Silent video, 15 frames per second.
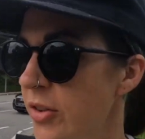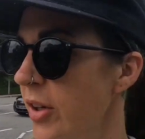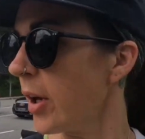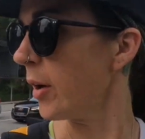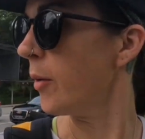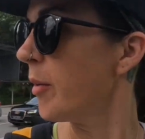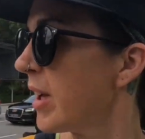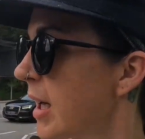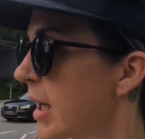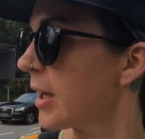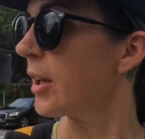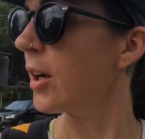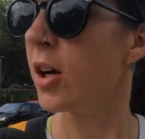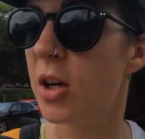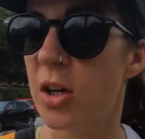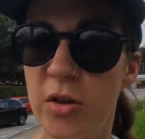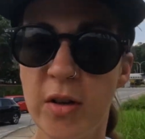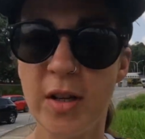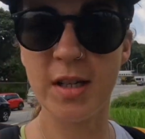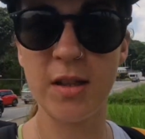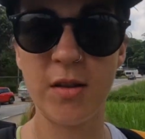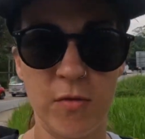So we are going to
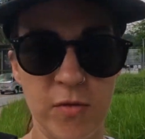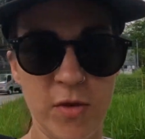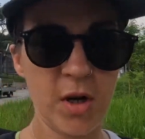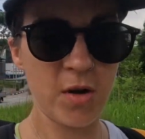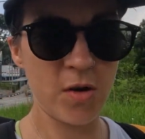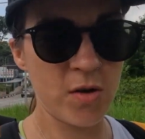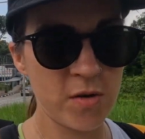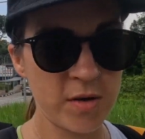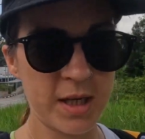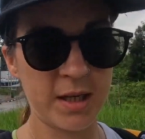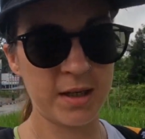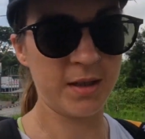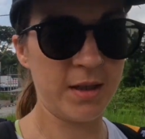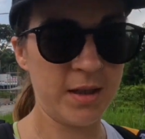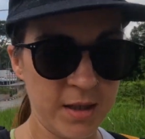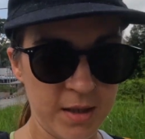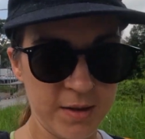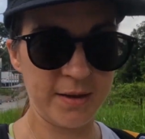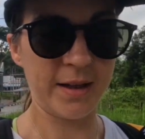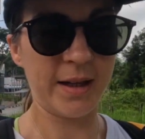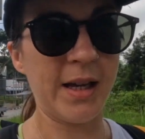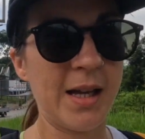cross the road
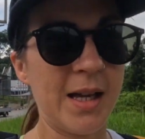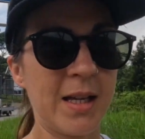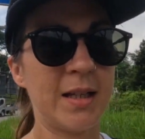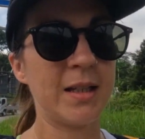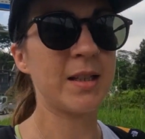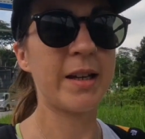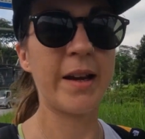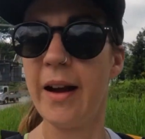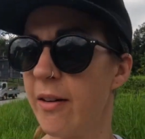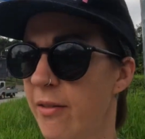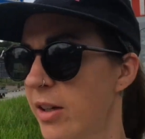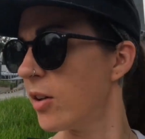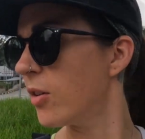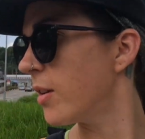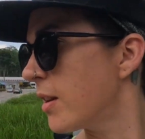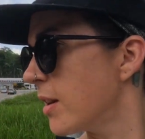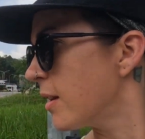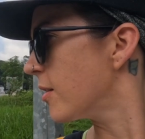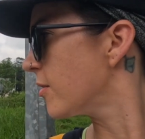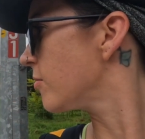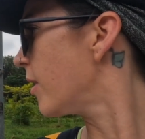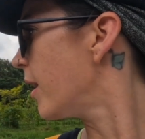and carry on
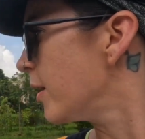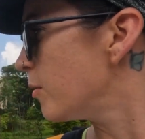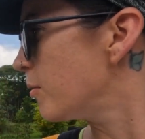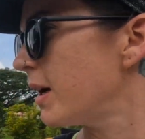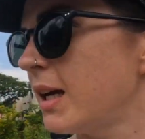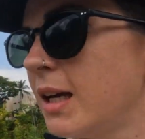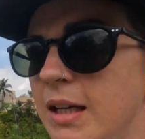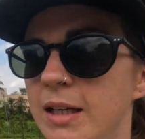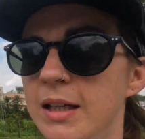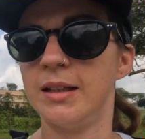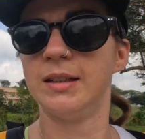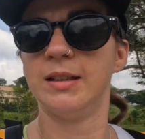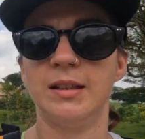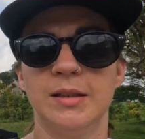the right way.